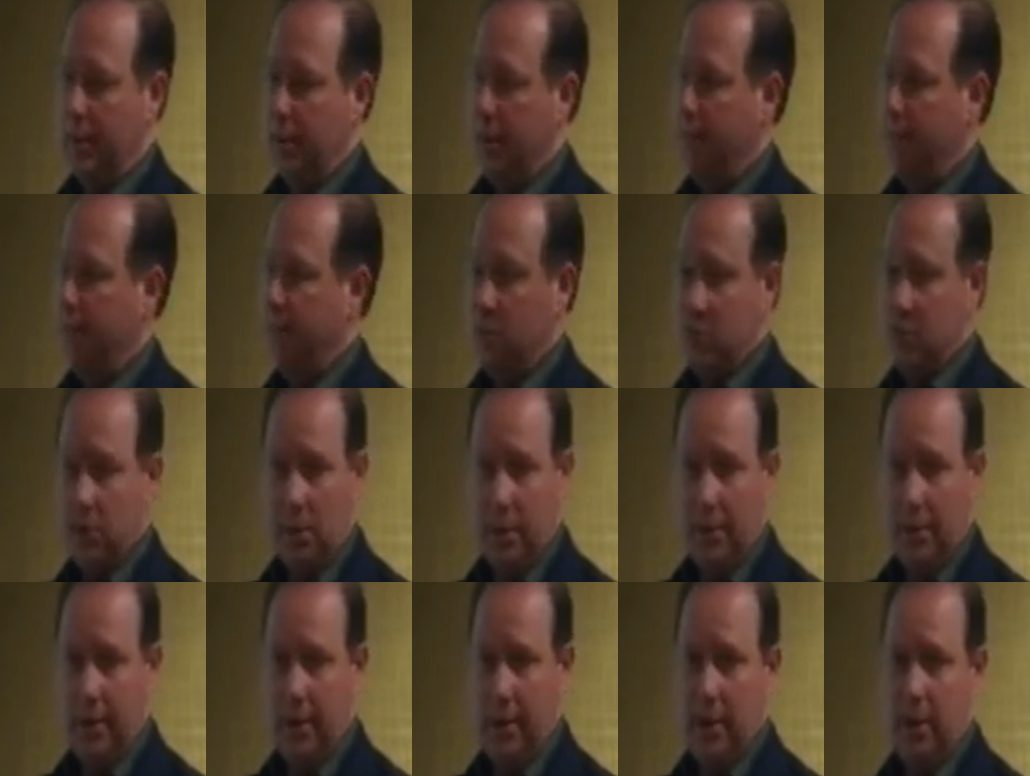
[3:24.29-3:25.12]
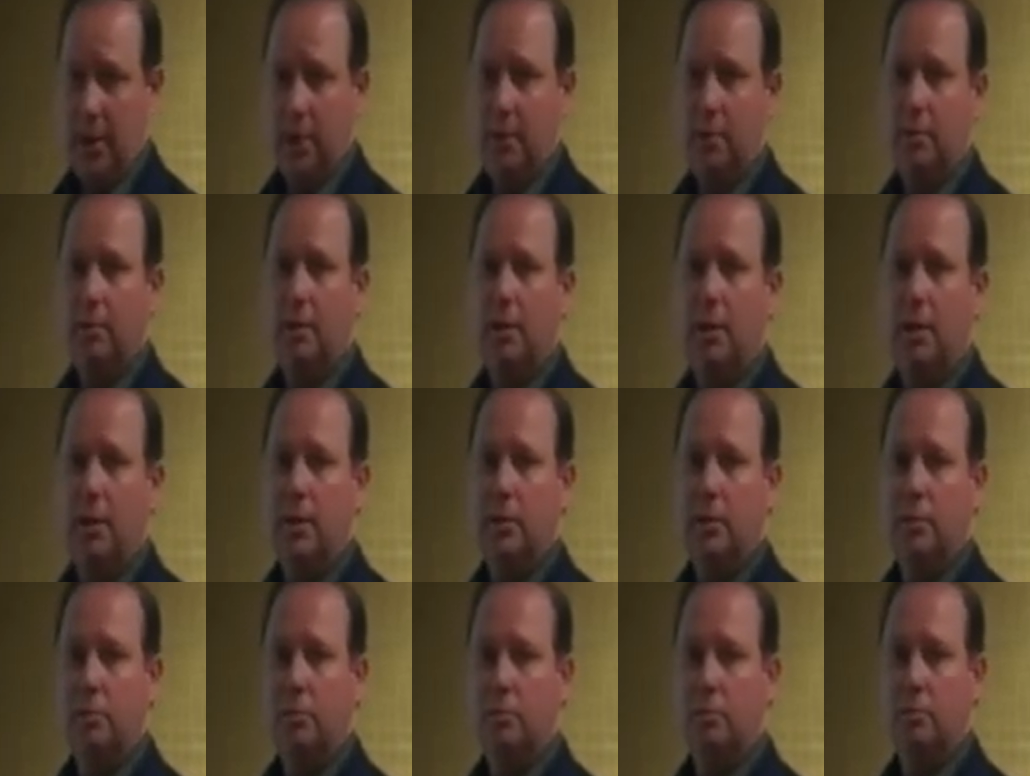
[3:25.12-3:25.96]
facility,
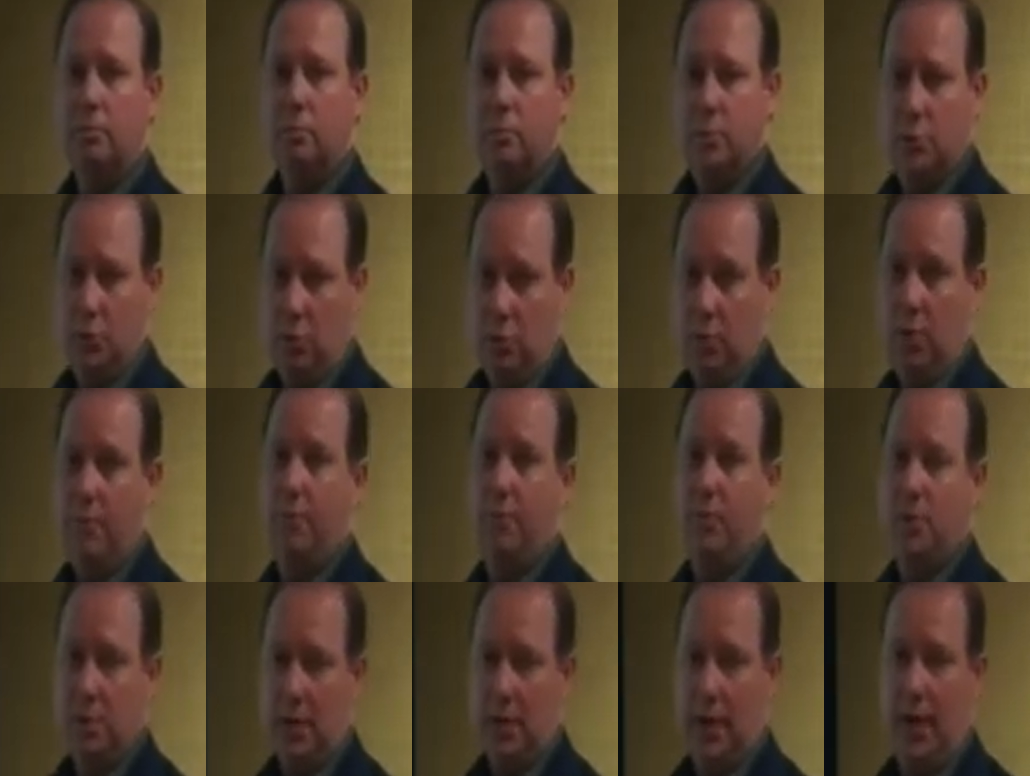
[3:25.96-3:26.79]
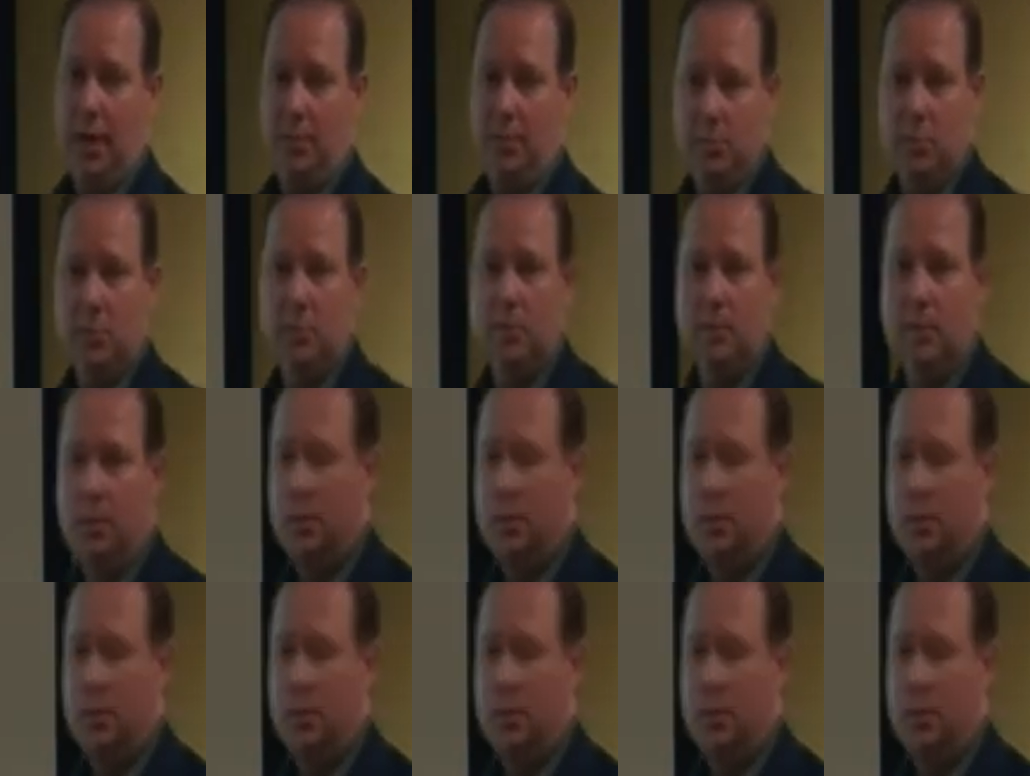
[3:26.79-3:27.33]
2 different times.